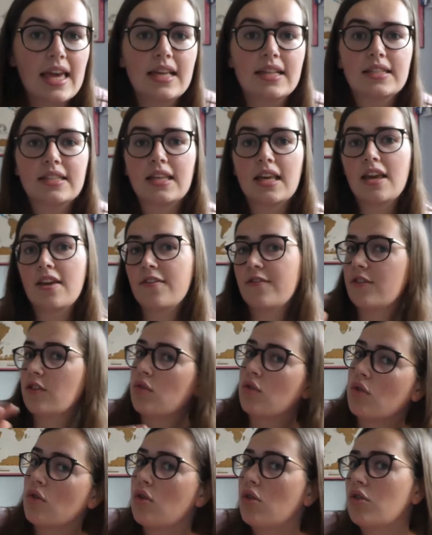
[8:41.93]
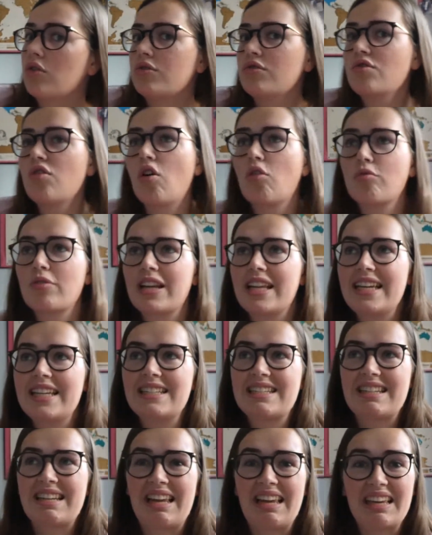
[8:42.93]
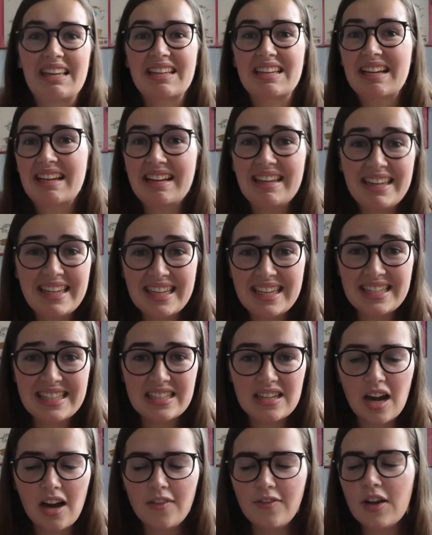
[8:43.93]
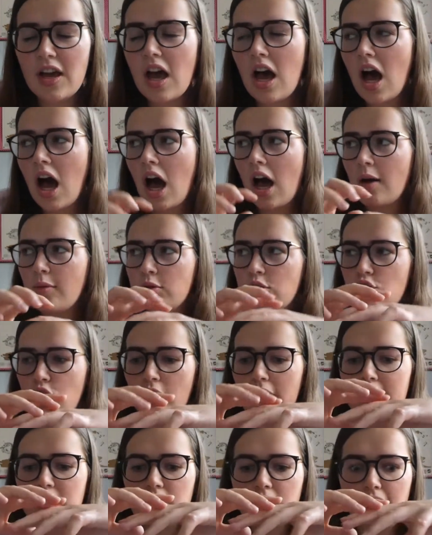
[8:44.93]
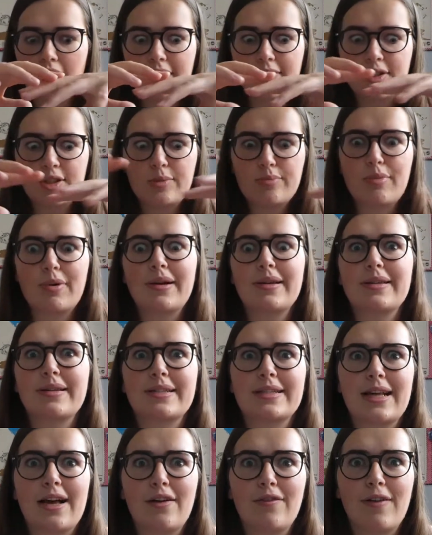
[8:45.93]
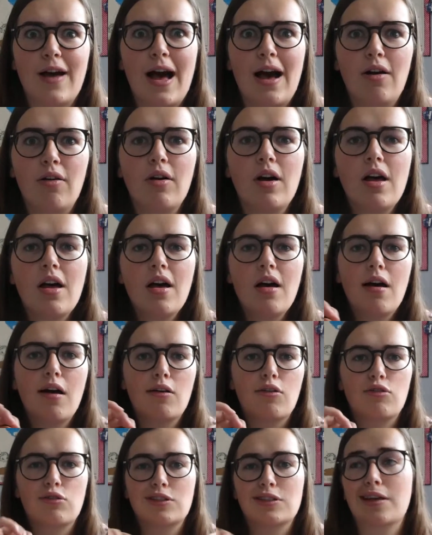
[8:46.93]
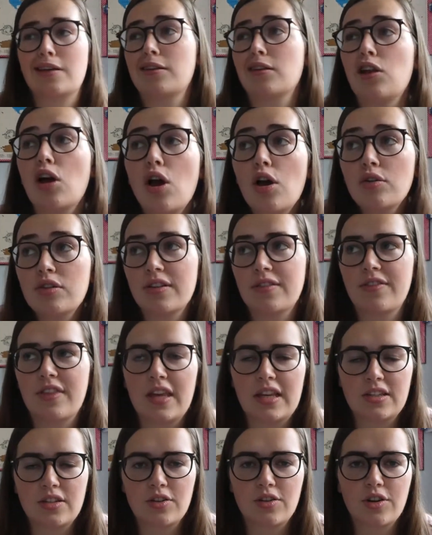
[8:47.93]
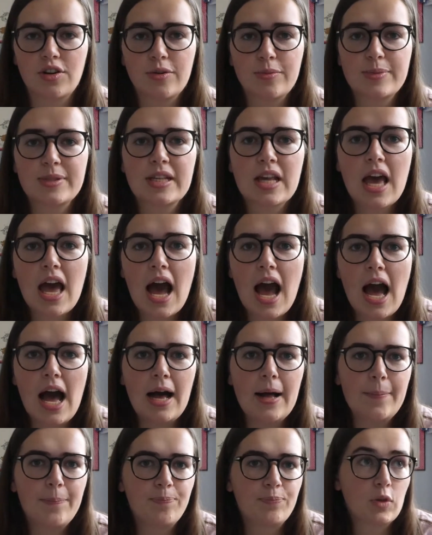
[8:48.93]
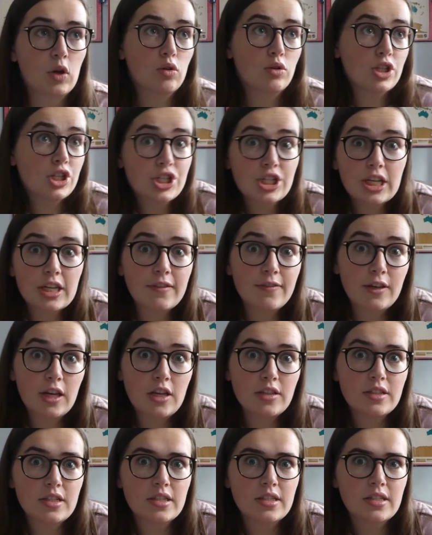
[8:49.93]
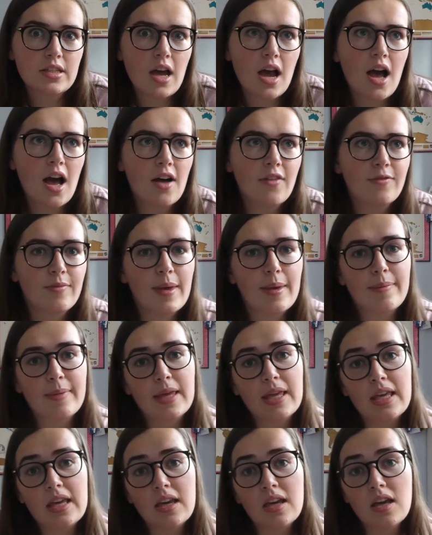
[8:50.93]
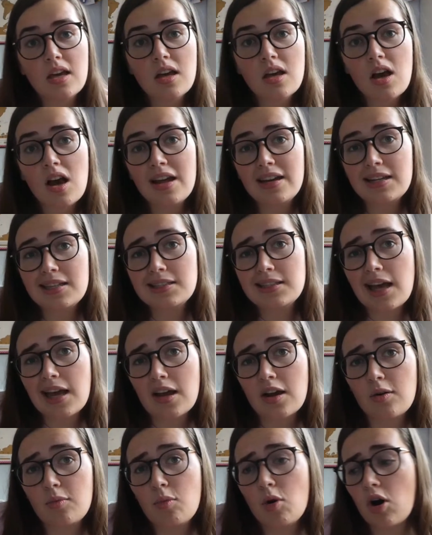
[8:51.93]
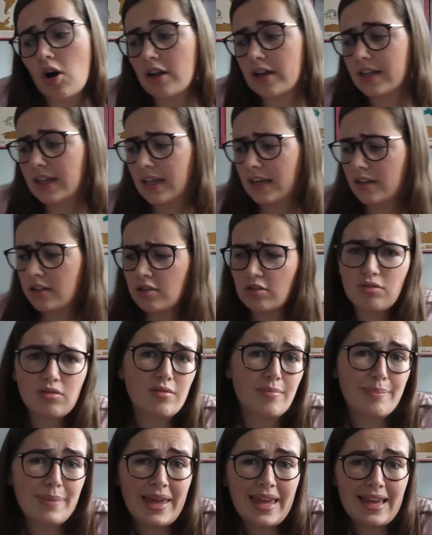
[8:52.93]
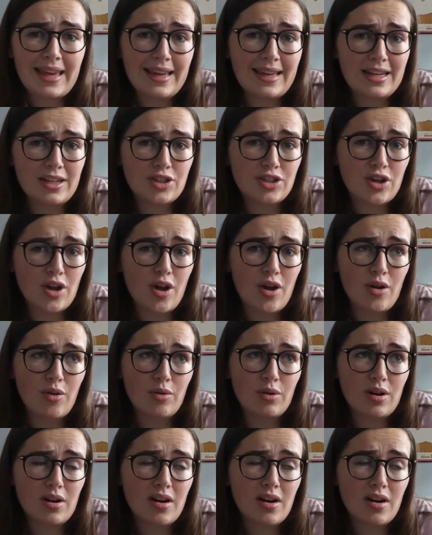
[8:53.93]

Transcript: is if you're not really into like cliquey stuff, I would try to kind of spread yourself out across like loads of theatre groups. Um, auditioning for loads of stuff, maybe an exec on one and then being in a show on